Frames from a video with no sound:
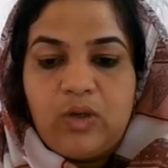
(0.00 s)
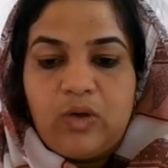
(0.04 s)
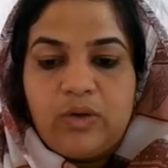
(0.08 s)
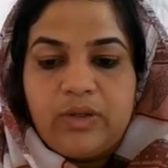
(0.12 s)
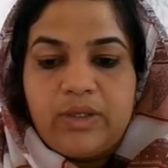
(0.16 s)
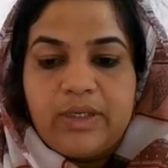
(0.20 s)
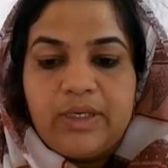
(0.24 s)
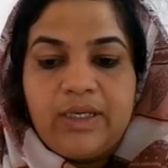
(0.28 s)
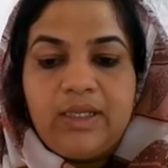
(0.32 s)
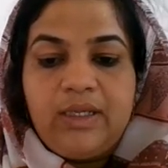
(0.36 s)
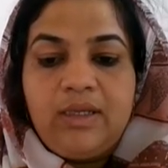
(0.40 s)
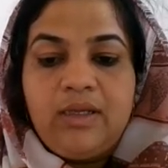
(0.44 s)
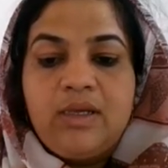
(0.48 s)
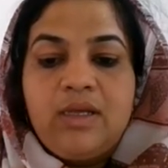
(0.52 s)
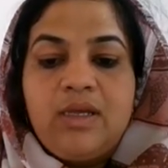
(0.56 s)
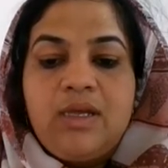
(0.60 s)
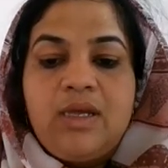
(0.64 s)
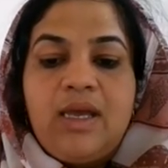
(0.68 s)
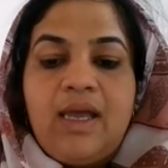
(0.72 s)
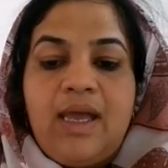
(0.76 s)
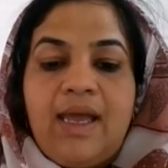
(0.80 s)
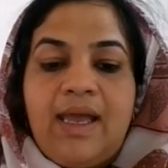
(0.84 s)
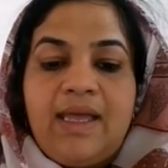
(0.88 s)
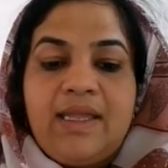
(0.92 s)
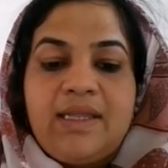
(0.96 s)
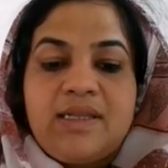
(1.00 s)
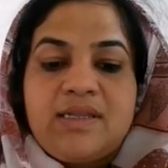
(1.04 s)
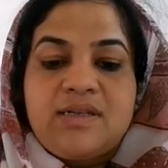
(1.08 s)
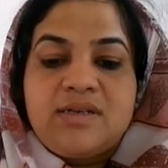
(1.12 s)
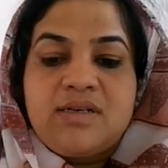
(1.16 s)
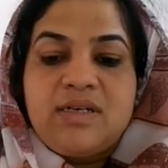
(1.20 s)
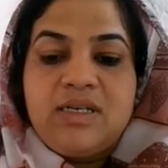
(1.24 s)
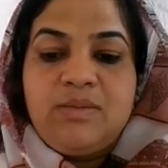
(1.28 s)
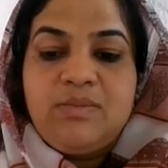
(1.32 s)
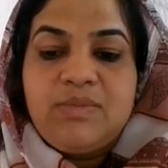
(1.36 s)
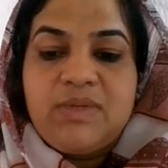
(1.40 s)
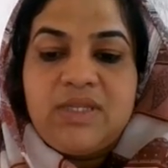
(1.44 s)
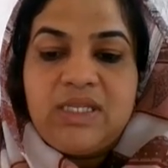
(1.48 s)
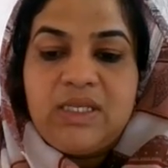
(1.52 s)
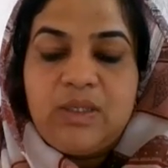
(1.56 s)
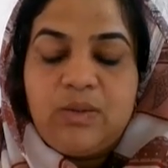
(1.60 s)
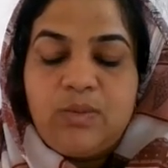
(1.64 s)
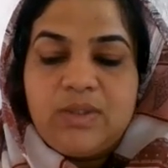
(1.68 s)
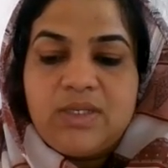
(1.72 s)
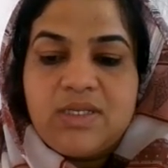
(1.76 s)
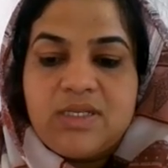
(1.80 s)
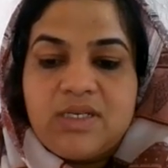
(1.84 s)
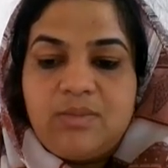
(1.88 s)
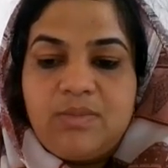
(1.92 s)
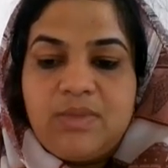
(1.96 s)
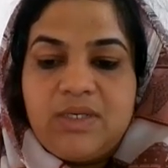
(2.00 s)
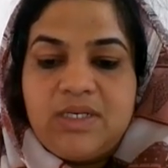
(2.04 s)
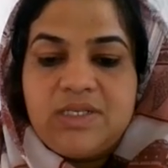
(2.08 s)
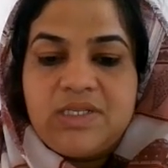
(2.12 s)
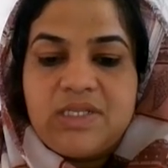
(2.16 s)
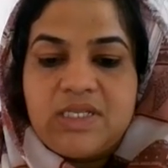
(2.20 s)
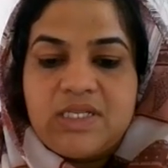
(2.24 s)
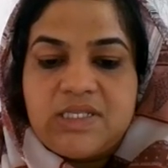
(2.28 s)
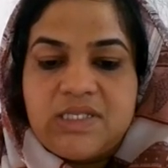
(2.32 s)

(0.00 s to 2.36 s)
ordering, and stream sequence number is